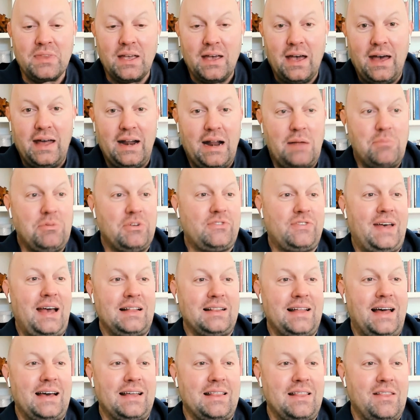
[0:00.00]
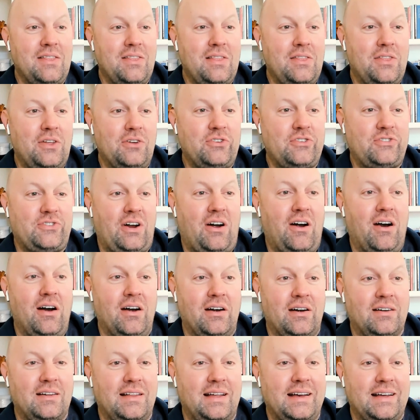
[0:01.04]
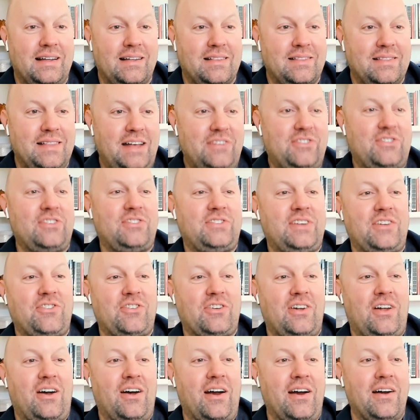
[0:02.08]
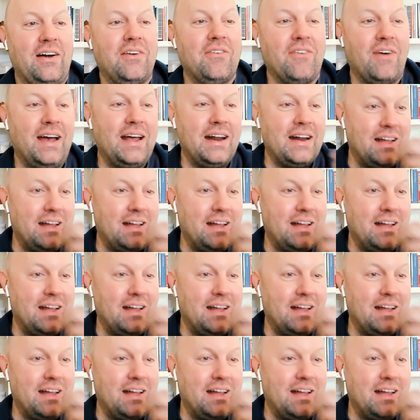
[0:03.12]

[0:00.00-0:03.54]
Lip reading: And I'm just saying, like, they're just art. Like, that's just digital art, right?